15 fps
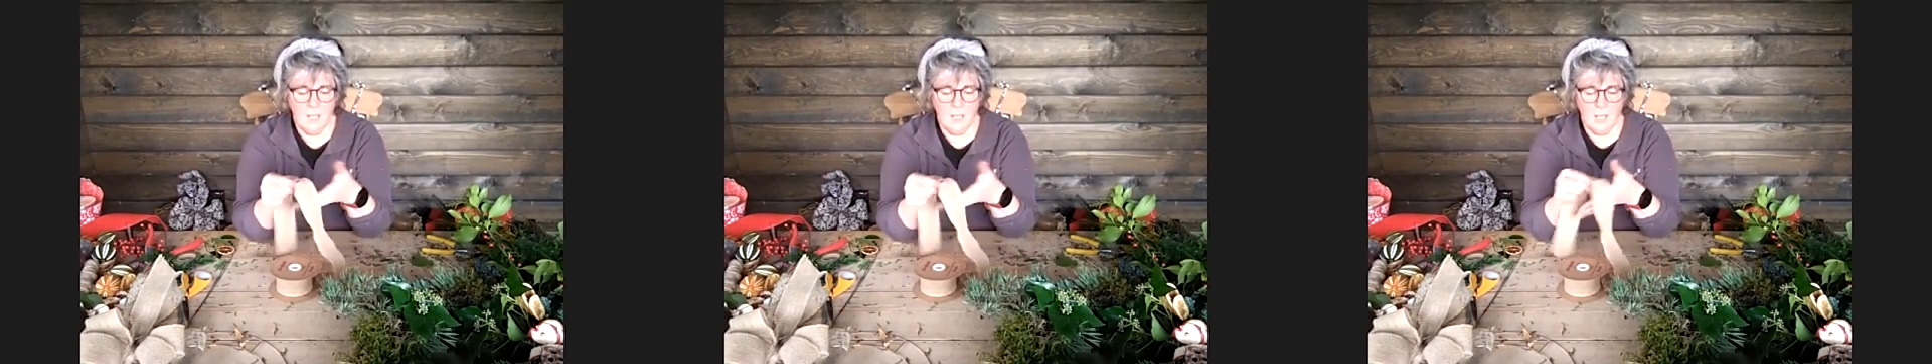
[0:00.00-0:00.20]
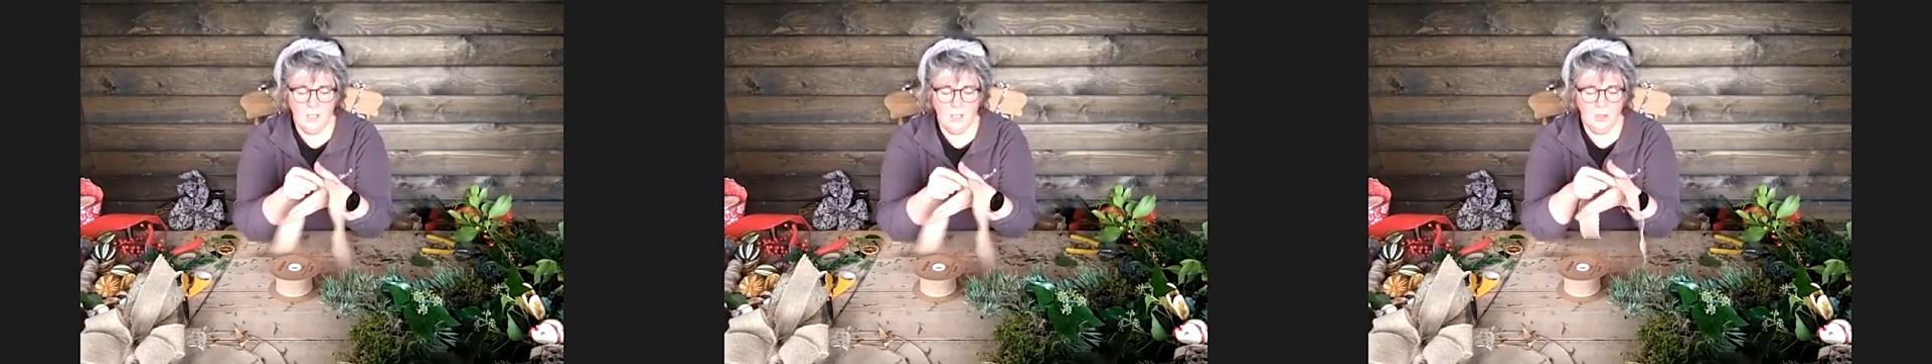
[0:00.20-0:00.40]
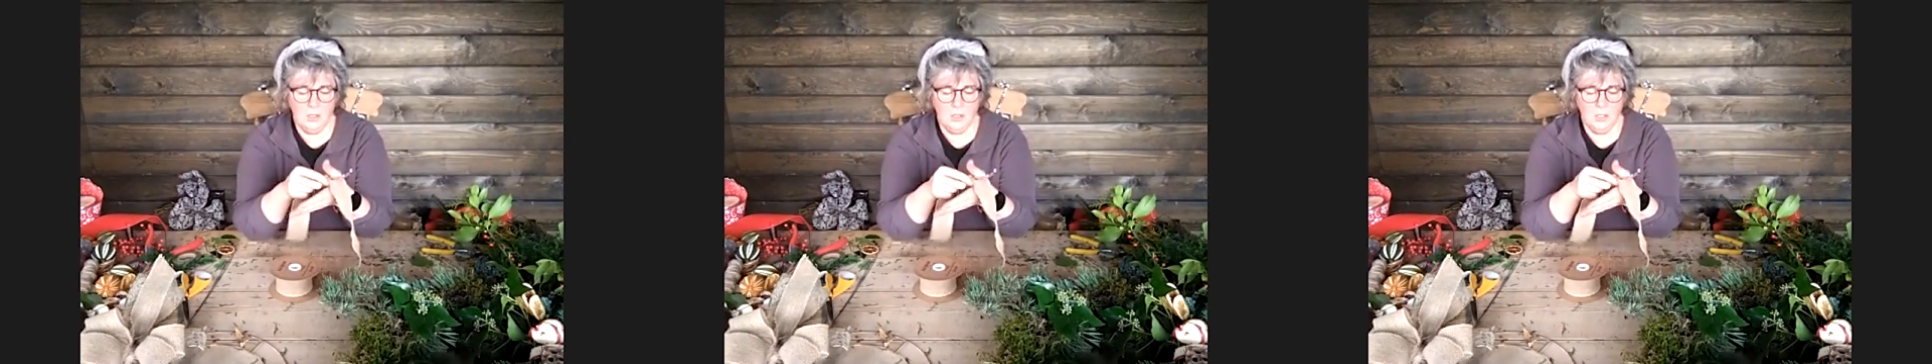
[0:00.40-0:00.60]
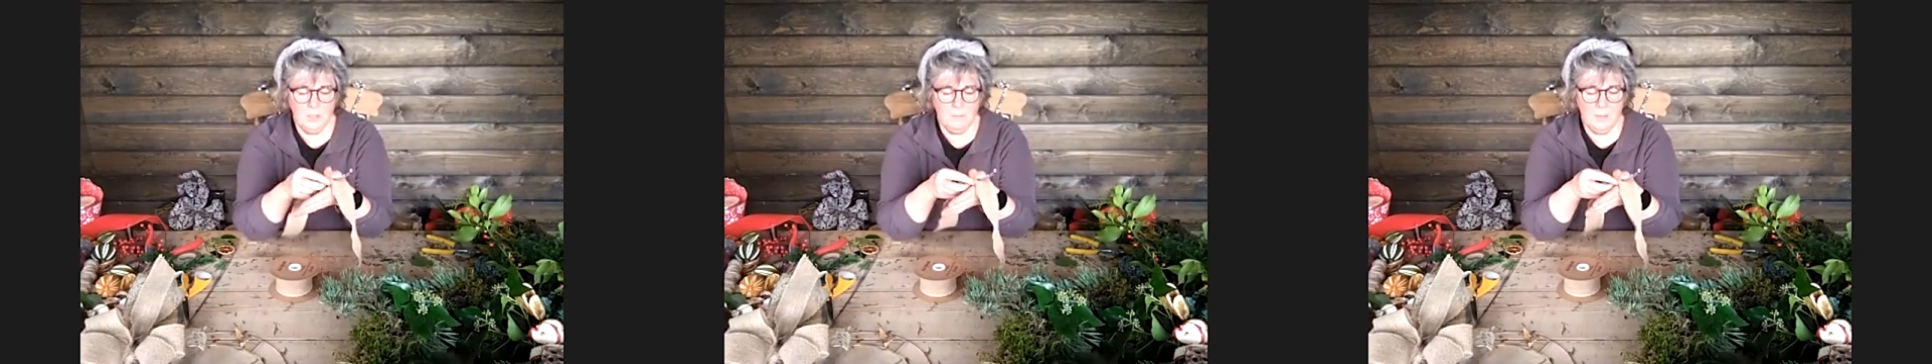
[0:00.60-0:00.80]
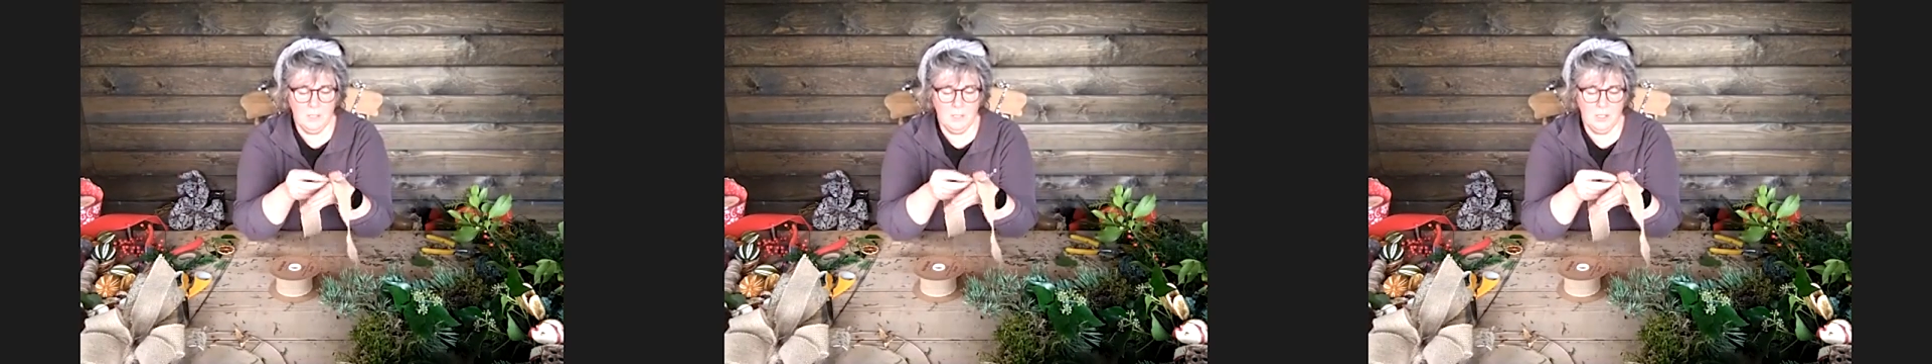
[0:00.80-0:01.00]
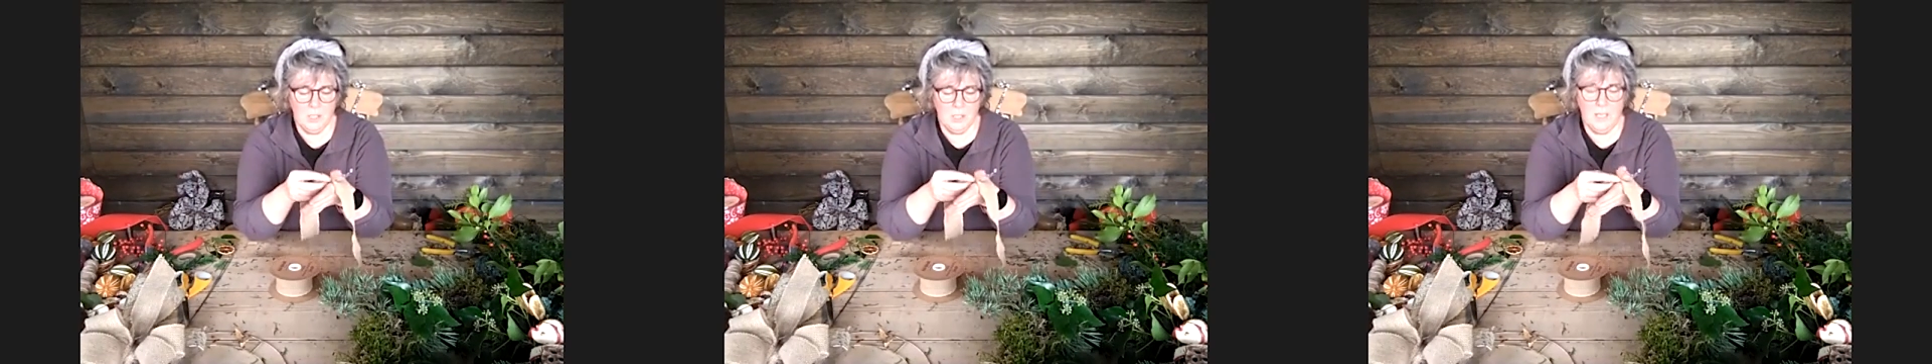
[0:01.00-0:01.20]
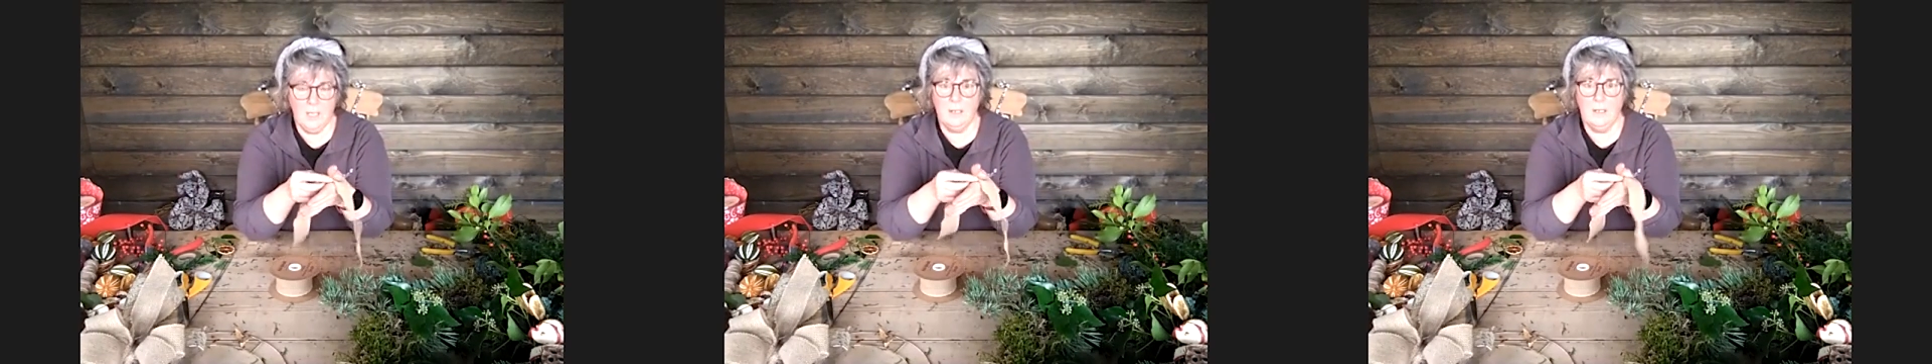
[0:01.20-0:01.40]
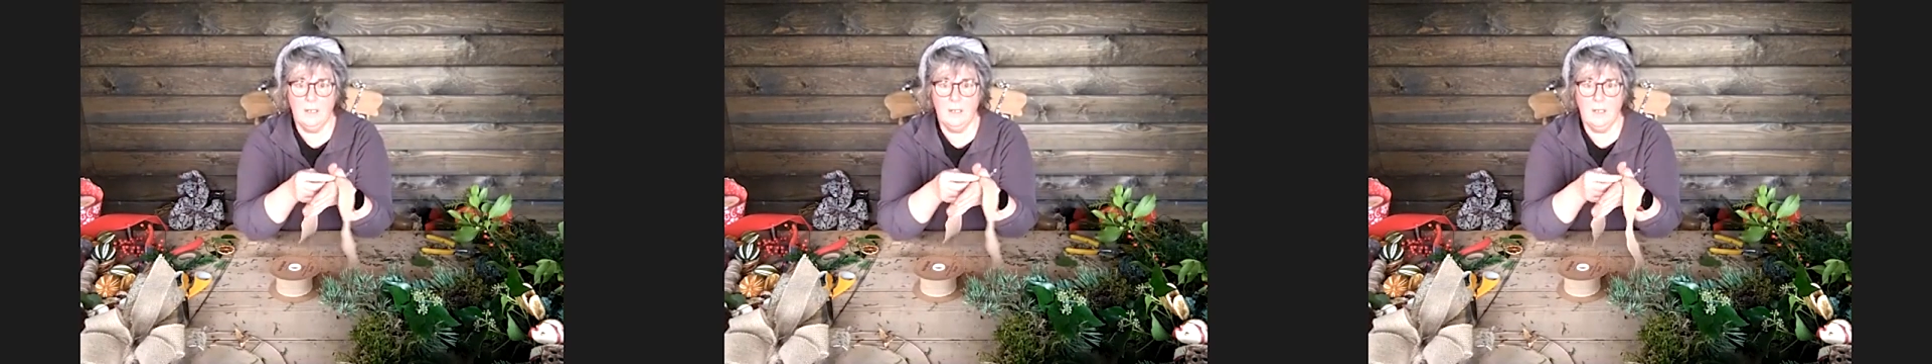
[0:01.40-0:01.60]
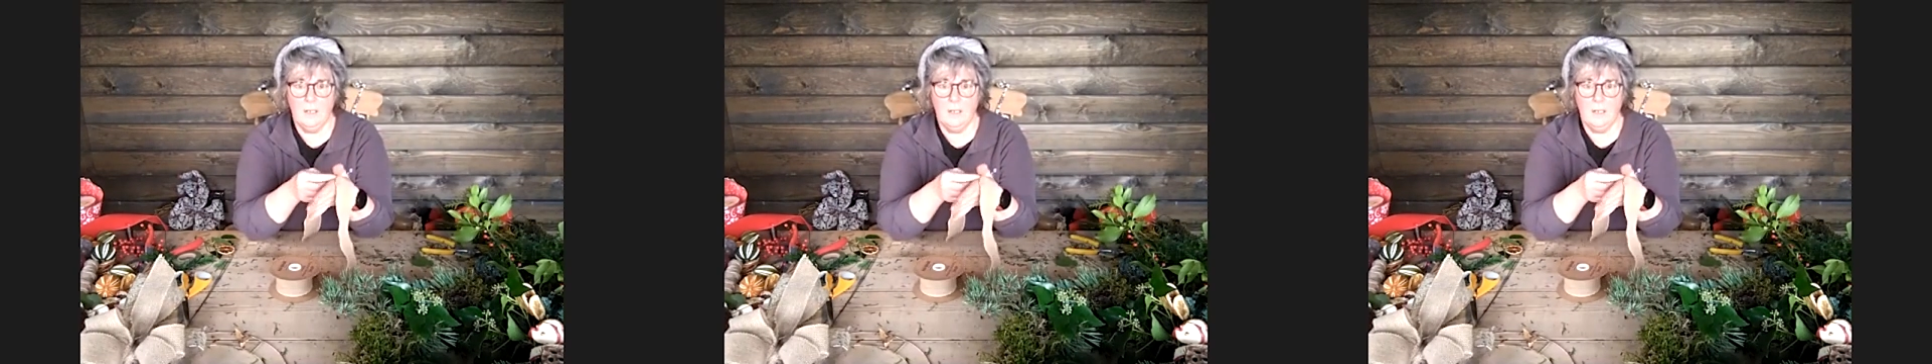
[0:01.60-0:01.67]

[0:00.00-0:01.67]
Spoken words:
and you're going to pinch it,